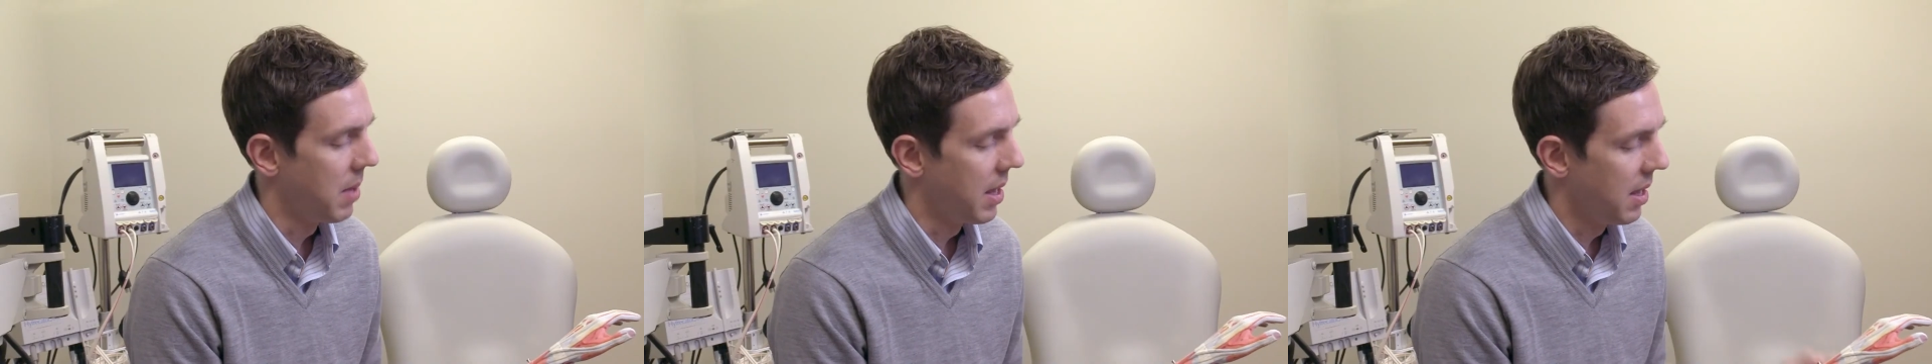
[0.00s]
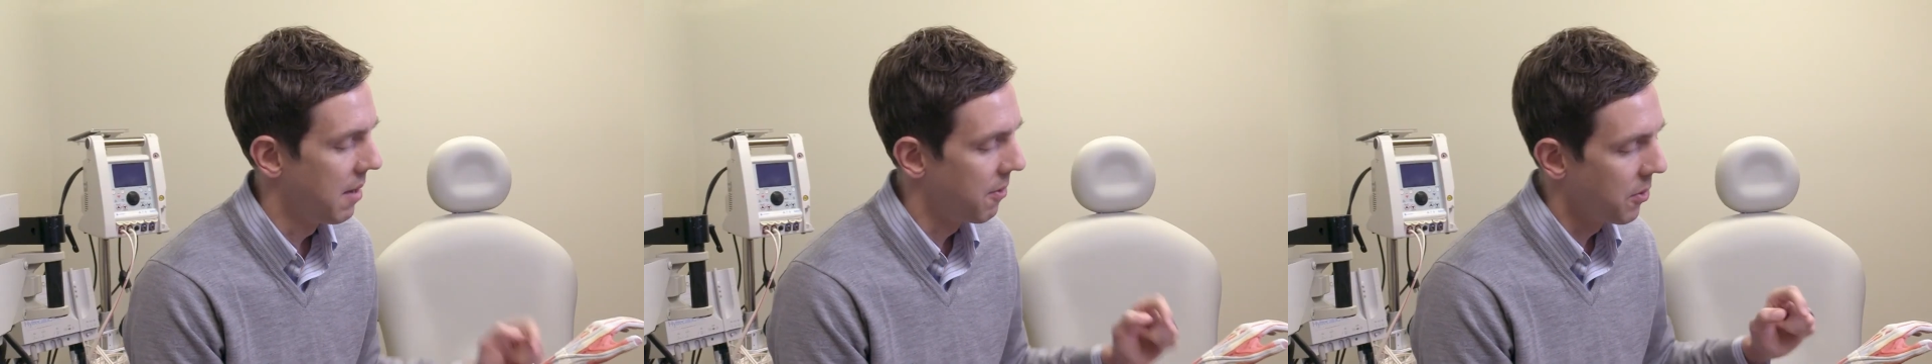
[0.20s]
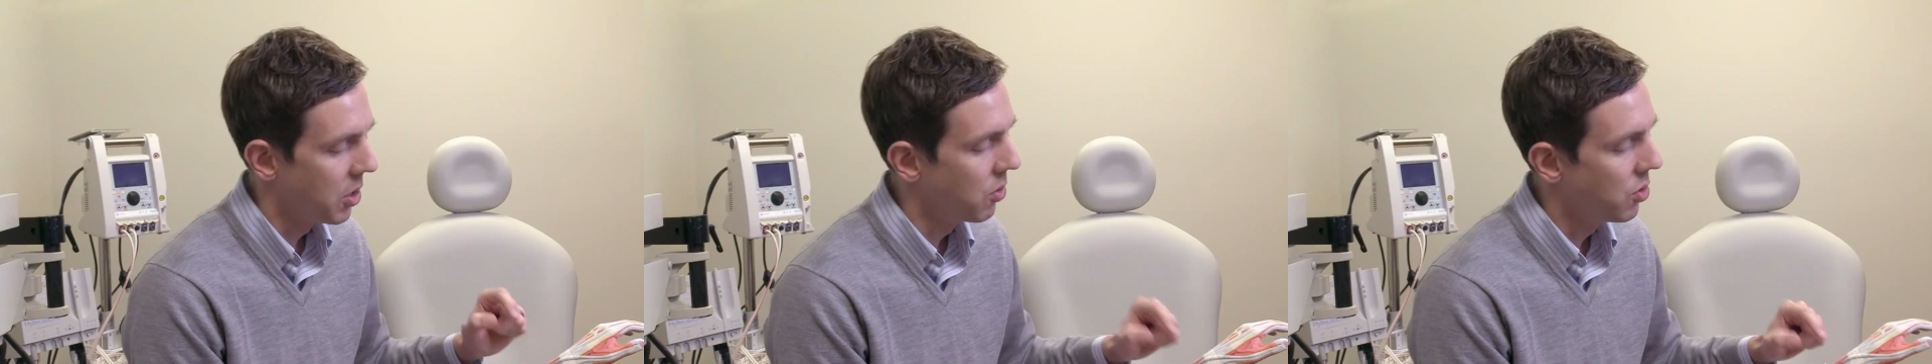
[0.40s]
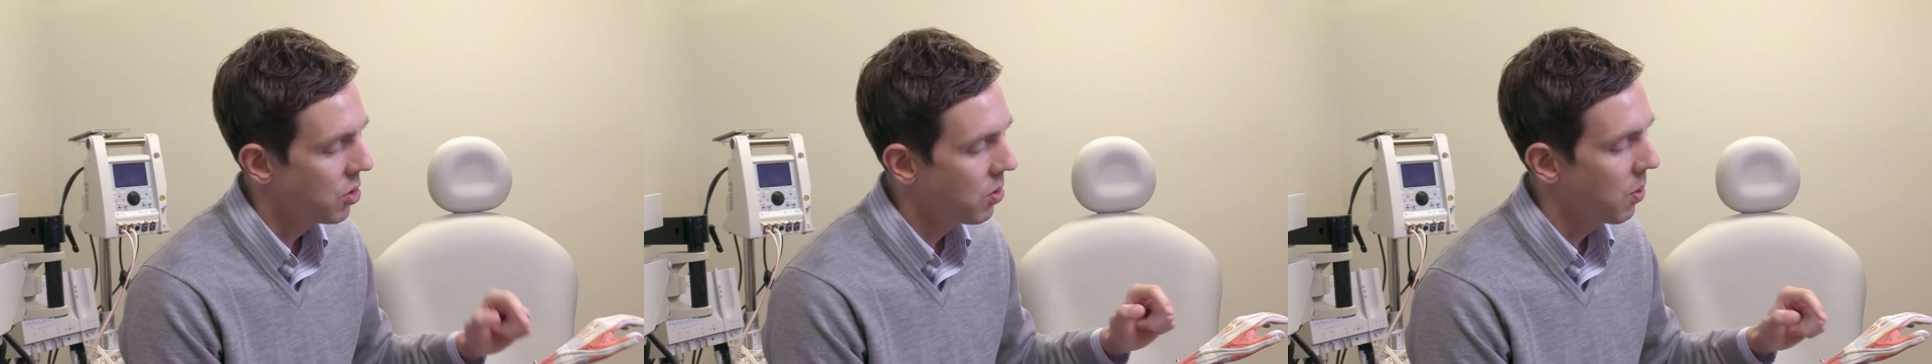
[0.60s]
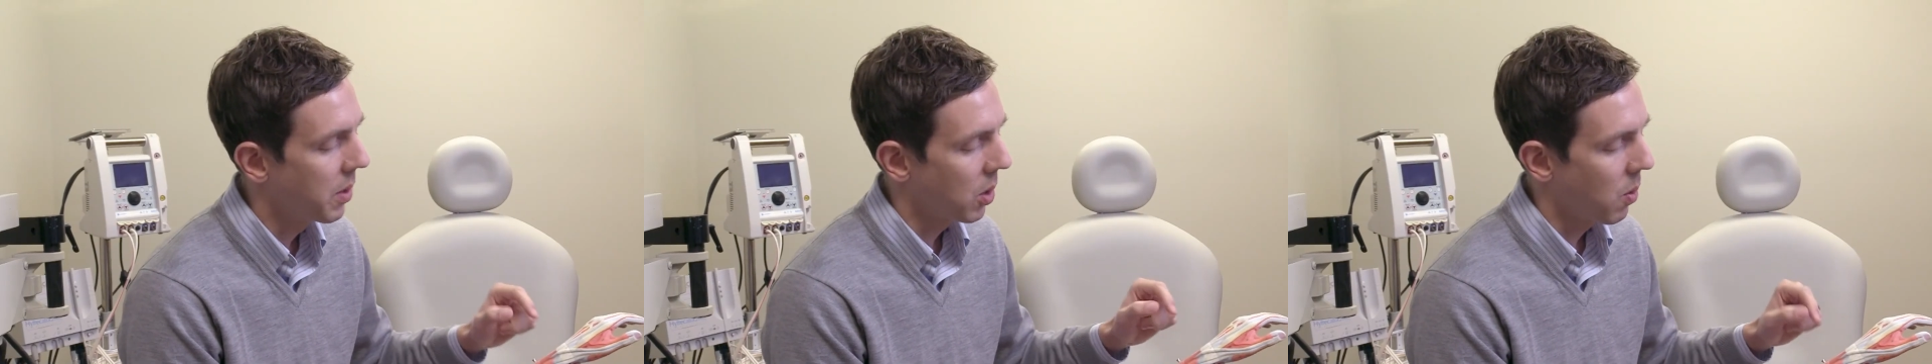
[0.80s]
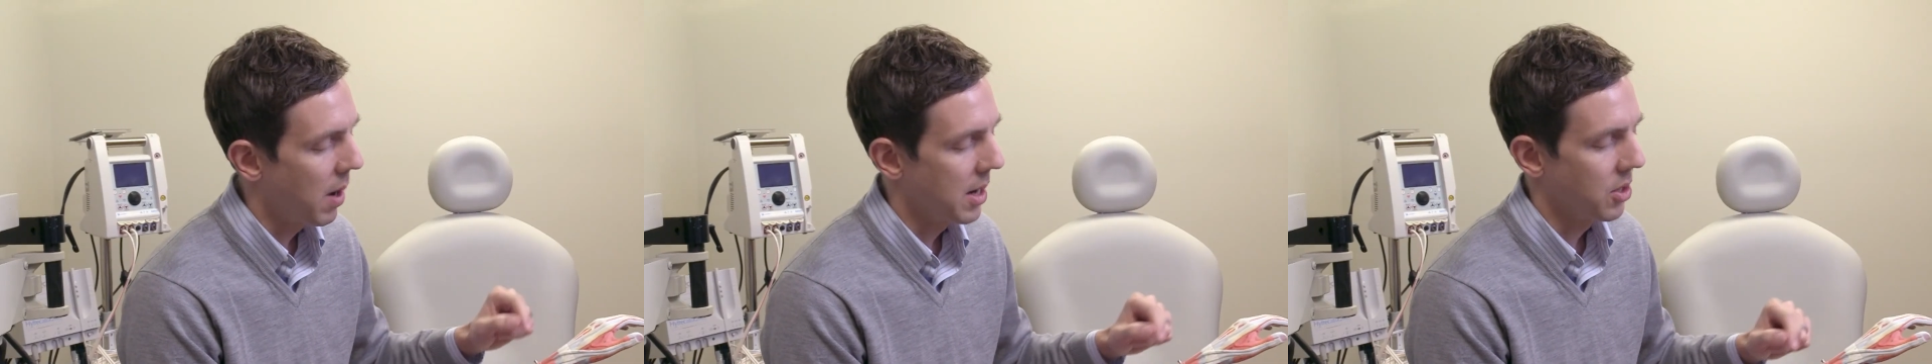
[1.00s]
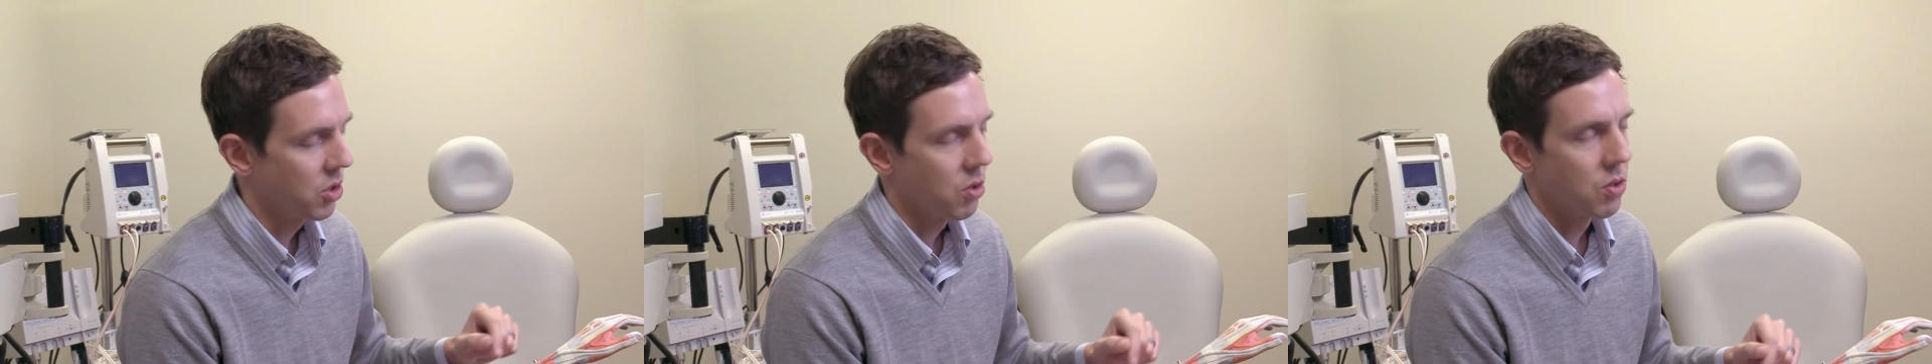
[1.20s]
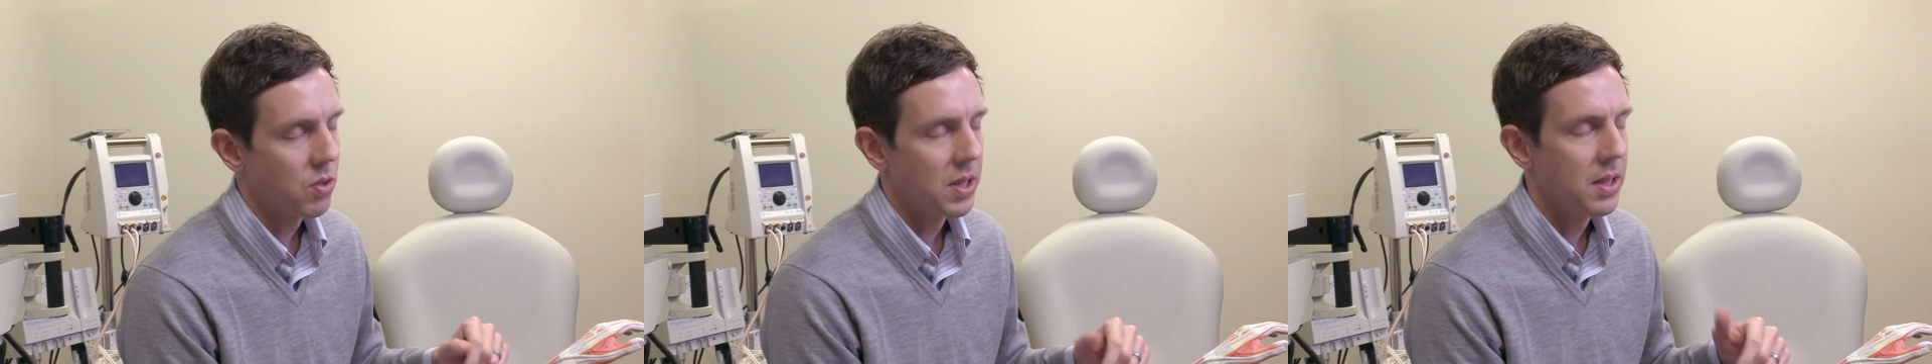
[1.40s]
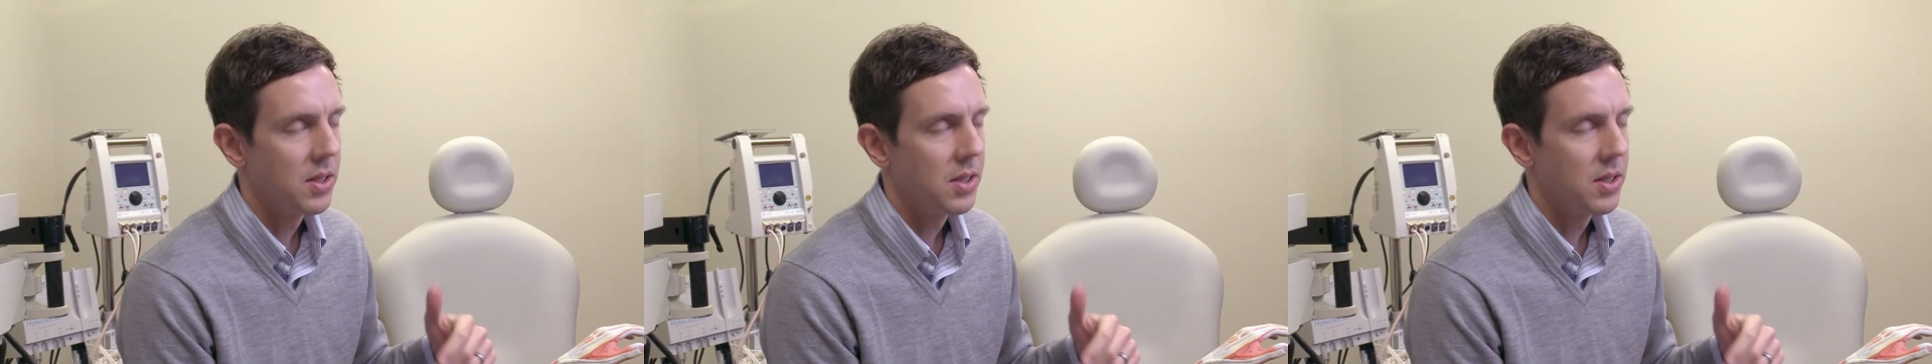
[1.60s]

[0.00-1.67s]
If you do require surgery,